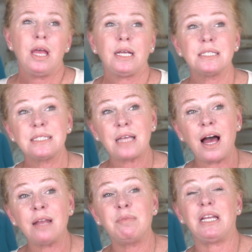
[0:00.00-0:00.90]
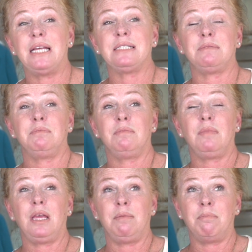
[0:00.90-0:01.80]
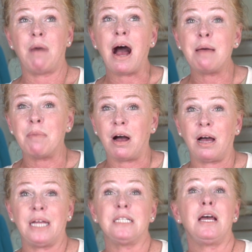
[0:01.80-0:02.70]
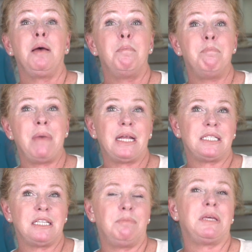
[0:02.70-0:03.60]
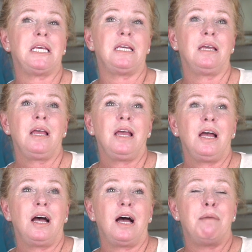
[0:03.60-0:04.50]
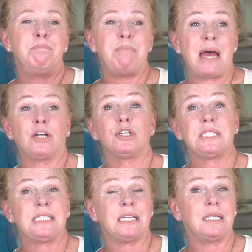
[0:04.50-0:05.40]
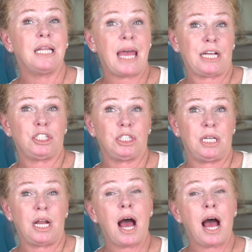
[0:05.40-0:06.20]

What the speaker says: Consignment is, in my mind, meant to be a better selection.